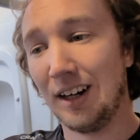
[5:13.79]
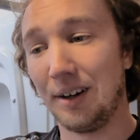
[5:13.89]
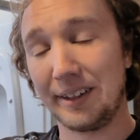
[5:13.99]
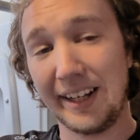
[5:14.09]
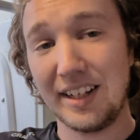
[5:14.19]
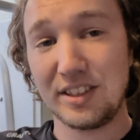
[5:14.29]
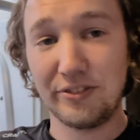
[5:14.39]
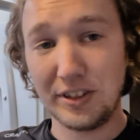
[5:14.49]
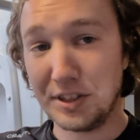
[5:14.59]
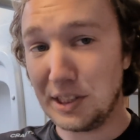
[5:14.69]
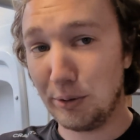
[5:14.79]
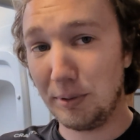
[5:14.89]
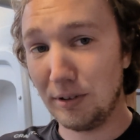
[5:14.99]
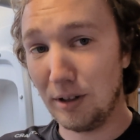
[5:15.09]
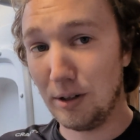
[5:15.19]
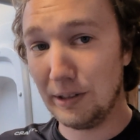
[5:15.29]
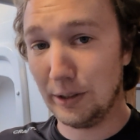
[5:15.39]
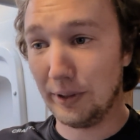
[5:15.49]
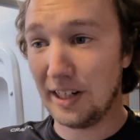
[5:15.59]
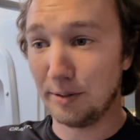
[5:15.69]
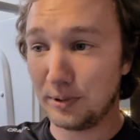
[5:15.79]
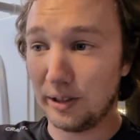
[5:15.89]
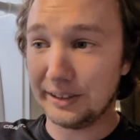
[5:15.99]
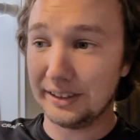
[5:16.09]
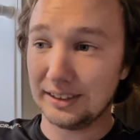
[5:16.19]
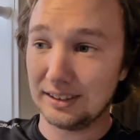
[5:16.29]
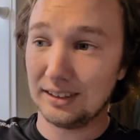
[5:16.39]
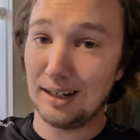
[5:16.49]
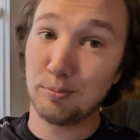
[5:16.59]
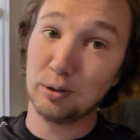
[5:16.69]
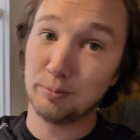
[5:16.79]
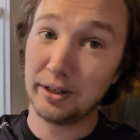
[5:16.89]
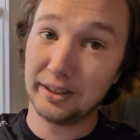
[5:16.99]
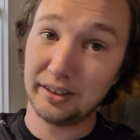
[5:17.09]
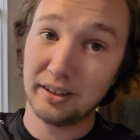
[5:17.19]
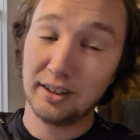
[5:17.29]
our gas efficiency would be low and it would end up costing us a lot more money.